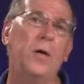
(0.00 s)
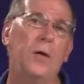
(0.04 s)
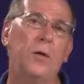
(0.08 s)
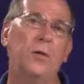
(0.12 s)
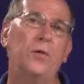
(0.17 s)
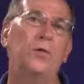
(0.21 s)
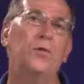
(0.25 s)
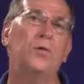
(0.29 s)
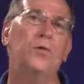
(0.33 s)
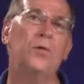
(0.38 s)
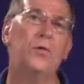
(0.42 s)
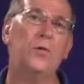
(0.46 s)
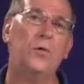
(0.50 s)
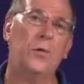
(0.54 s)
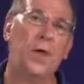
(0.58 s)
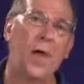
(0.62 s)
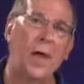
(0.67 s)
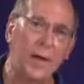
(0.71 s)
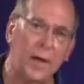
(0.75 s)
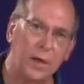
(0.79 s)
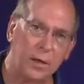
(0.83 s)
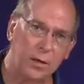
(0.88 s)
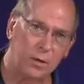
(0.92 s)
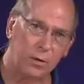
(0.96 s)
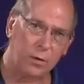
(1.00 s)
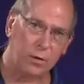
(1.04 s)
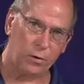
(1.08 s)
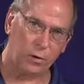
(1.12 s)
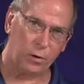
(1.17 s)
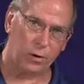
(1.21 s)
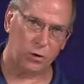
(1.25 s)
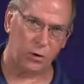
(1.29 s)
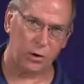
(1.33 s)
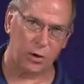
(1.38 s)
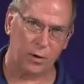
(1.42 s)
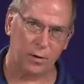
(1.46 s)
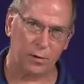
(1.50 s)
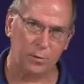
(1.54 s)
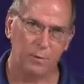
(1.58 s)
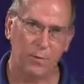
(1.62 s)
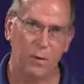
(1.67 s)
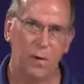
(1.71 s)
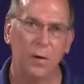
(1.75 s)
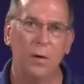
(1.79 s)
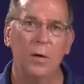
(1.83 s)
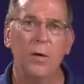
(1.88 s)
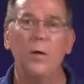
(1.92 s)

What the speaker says: in its second collision